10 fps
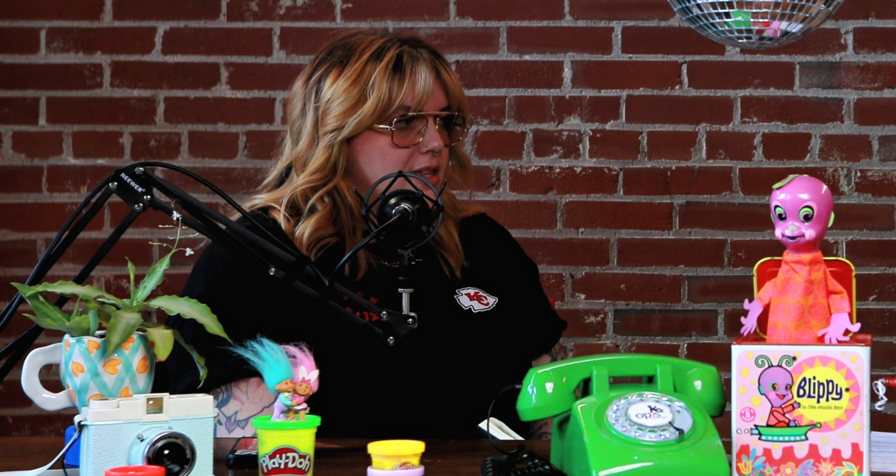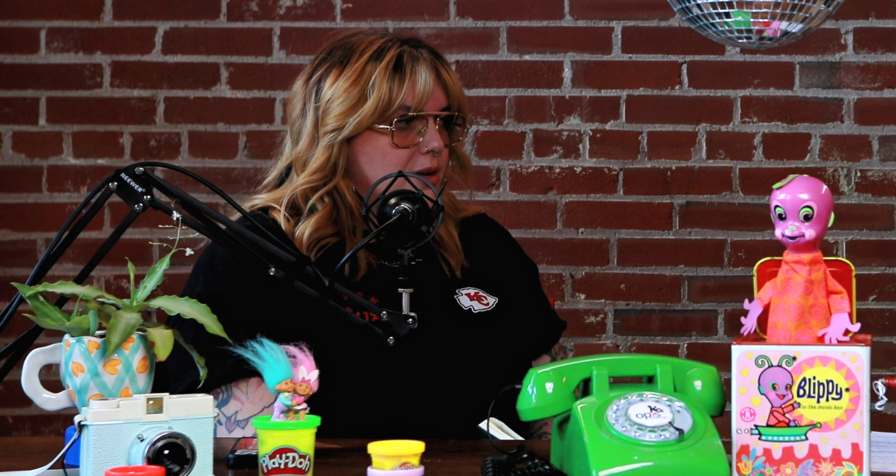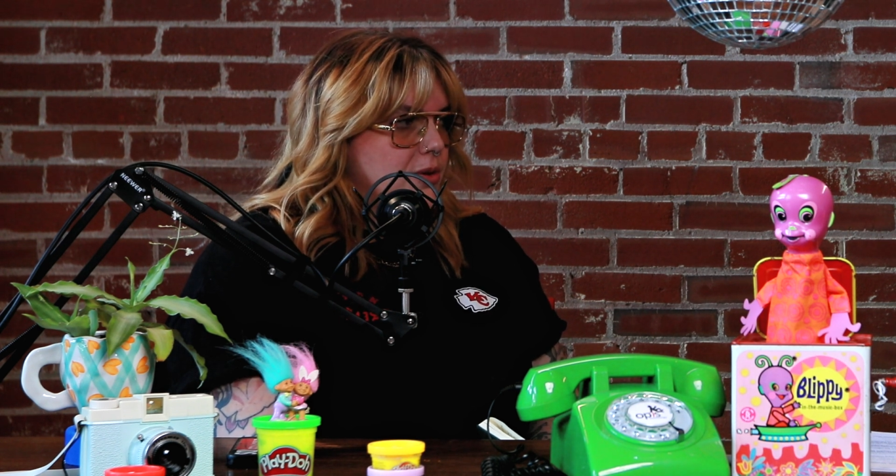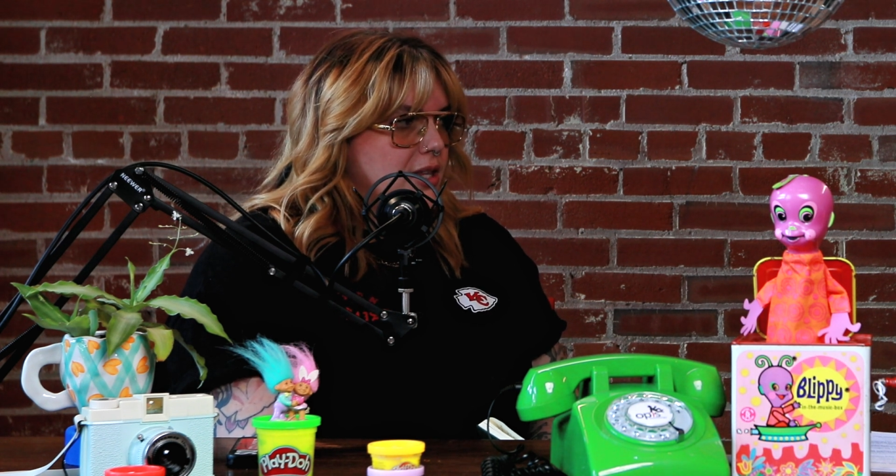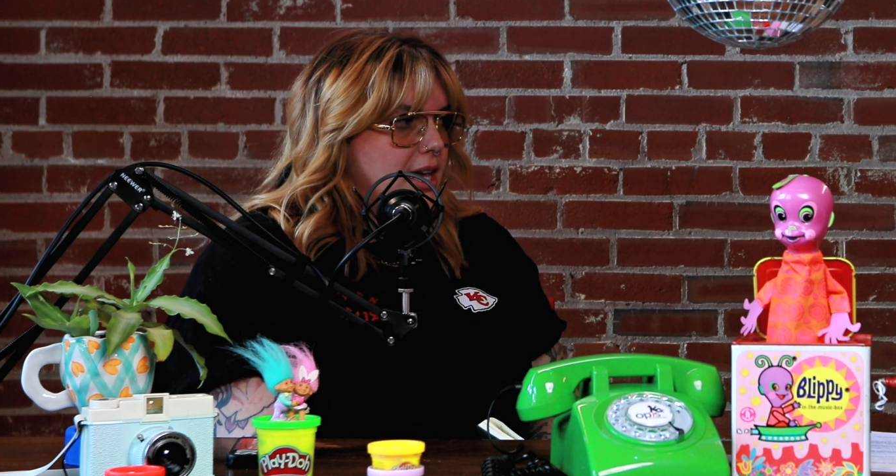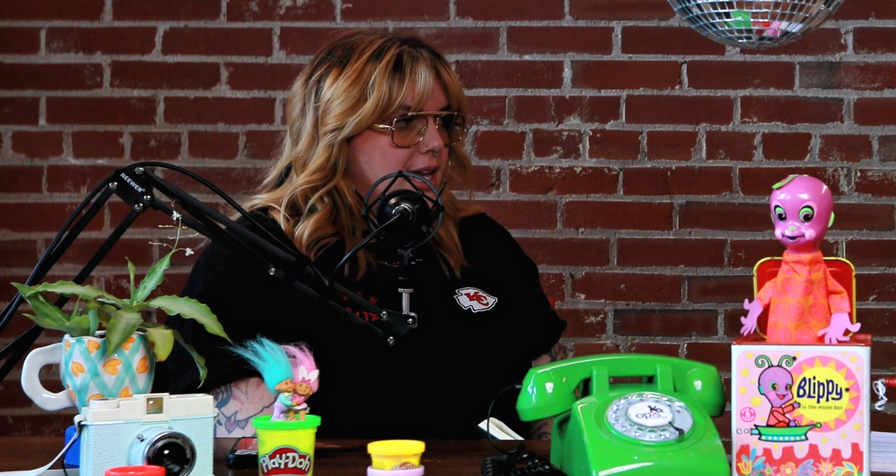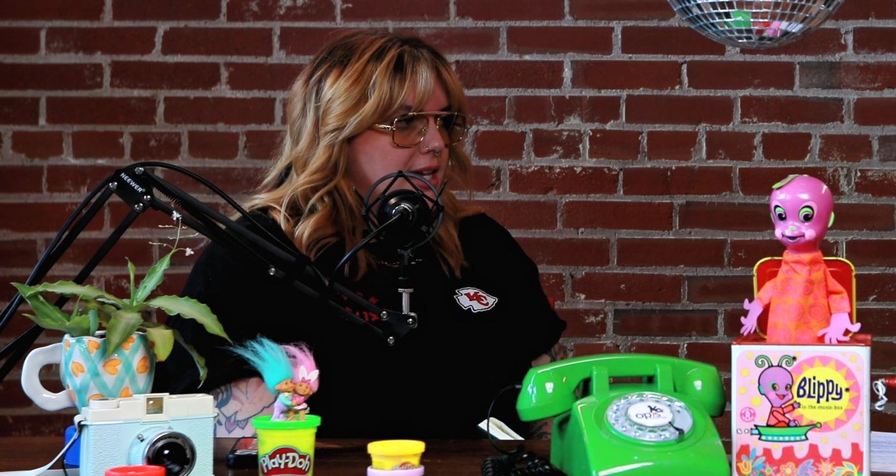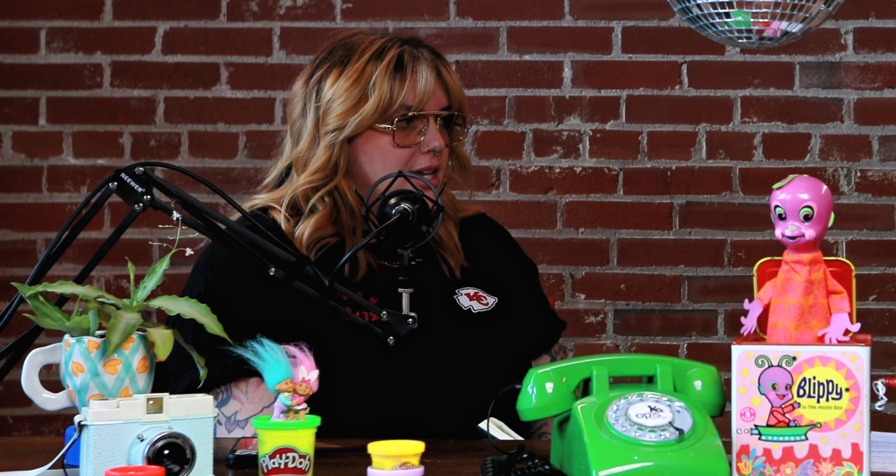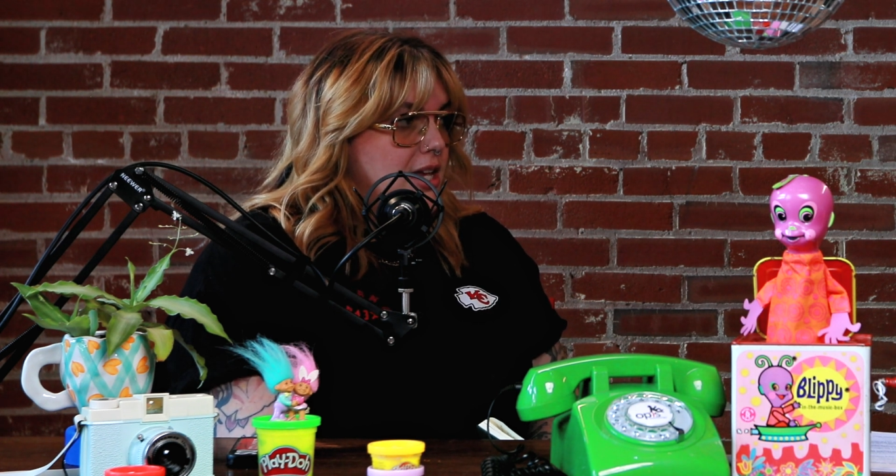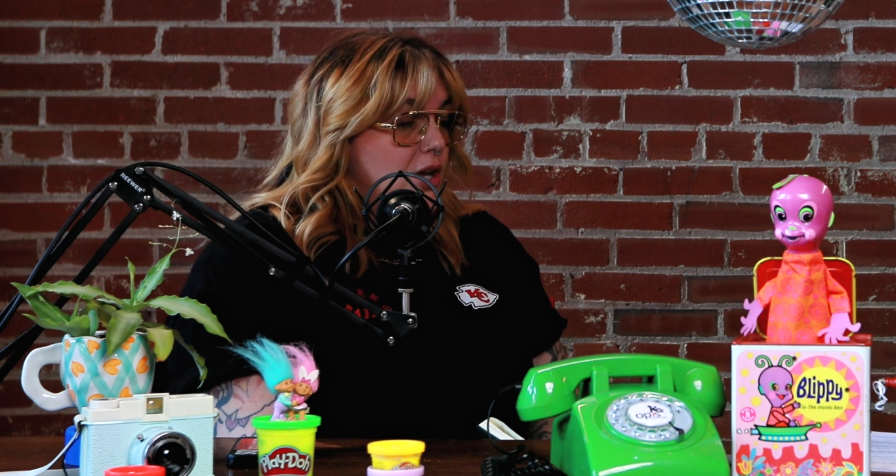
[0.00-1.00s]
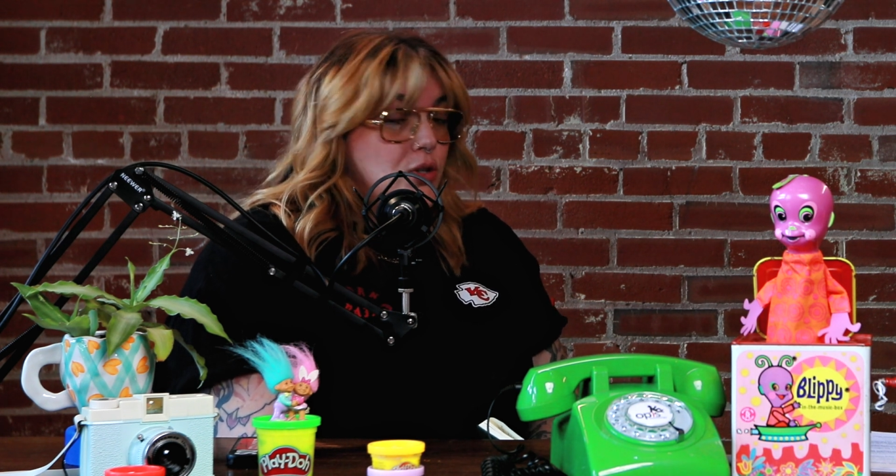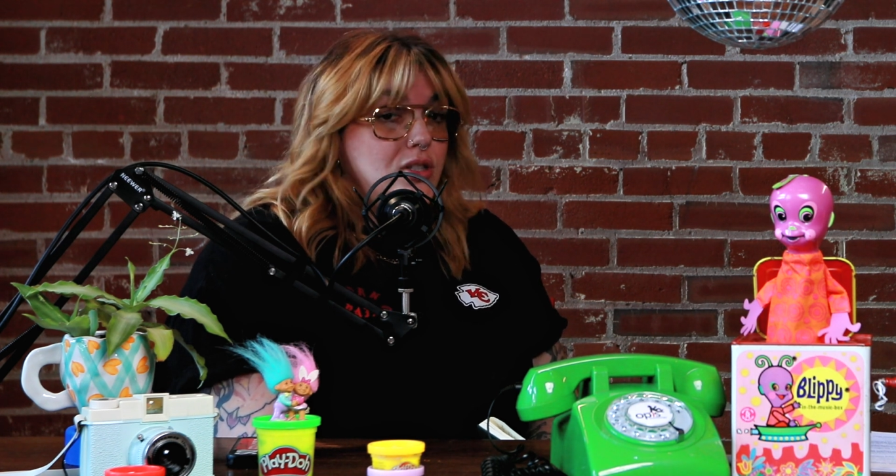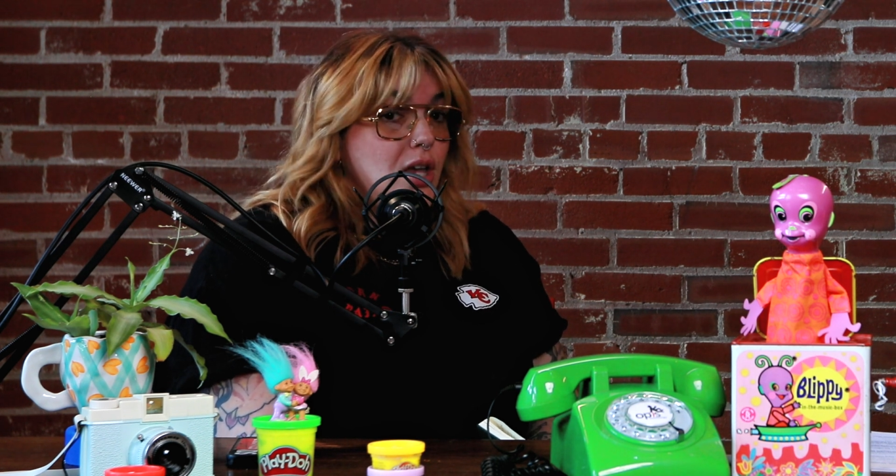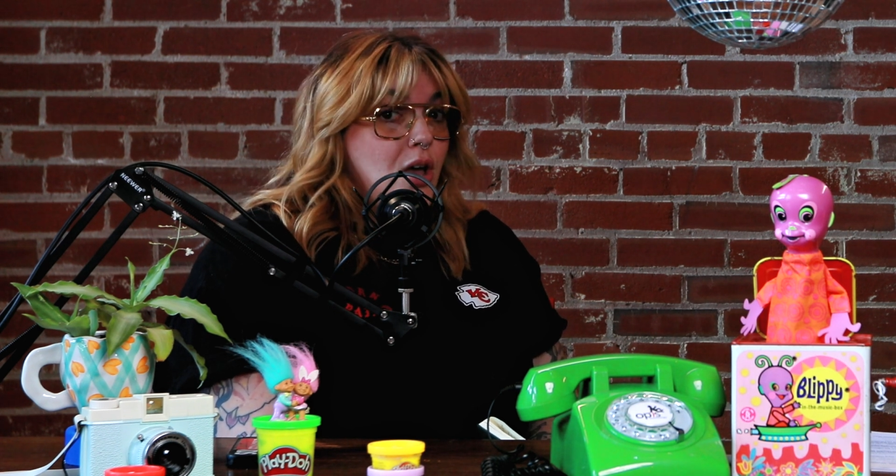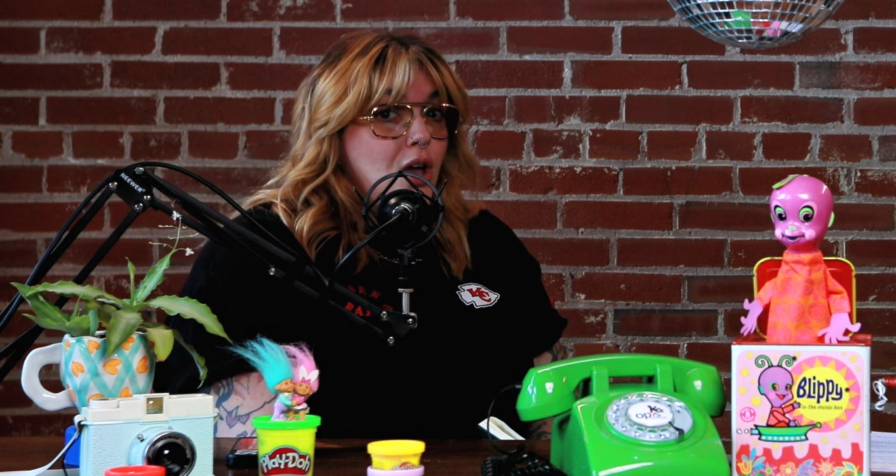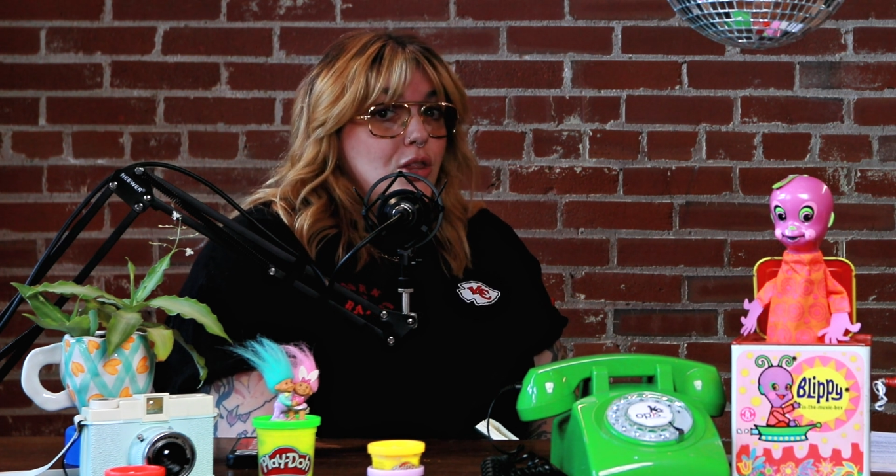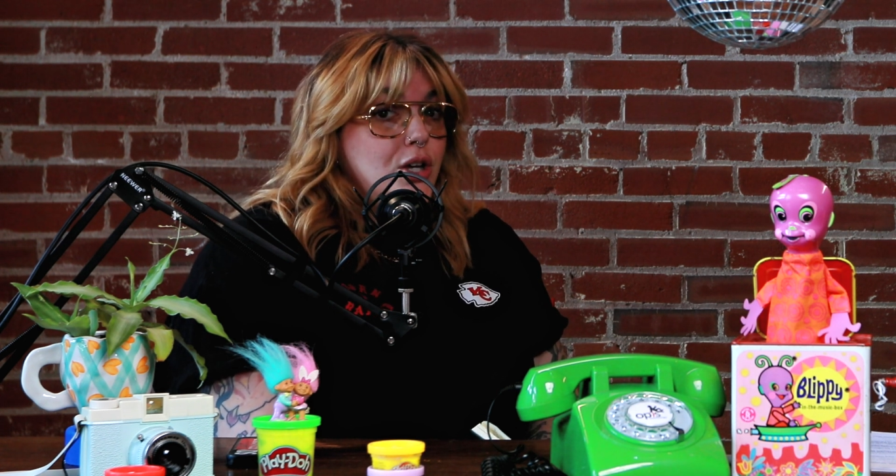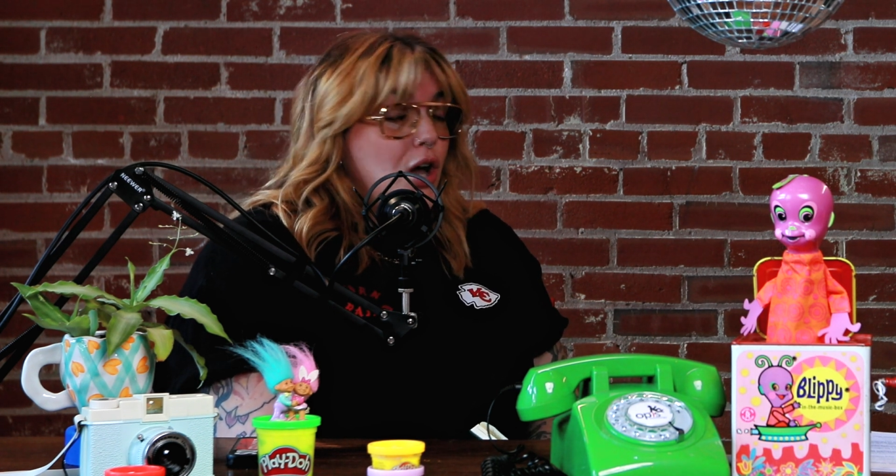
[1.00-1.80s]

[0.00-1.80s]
they were like, so the